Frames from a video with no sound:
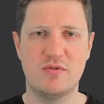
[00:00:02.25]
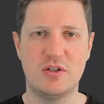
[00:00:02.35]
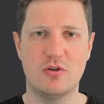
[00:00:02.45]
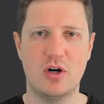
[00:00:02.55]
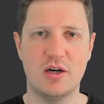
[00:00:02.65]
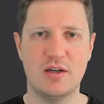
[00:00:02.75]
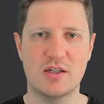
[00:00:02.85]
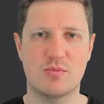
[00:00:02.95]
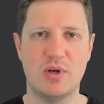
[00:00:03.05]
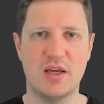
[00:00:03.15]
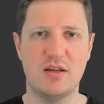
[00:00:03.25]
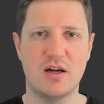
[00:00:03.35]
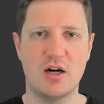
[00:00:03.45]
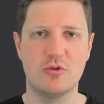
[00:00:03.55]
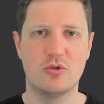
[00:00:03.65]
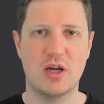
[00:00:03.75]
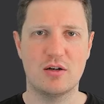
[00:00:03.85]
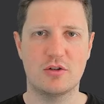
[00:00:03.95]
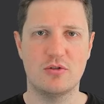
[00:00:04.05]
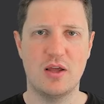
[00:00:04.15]
video I'll explain how to
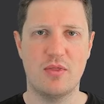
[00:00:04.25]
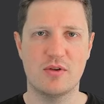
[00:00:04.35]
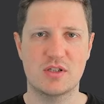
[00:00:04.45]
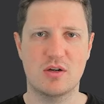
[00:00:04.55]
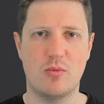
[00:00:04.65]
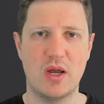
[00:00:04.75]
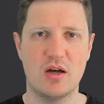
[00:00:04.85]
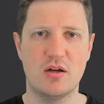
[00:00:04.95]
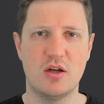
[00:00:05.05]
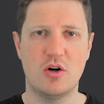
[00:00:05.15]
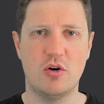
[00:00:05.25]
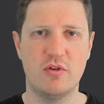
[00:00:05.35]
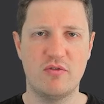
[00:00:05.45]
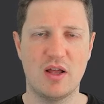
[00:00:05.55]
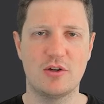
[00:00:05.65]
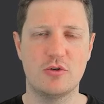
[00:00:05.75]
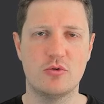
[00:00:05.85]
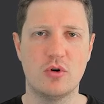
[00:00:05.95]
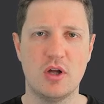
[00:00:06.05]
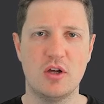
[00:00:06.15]
calculate the square of a value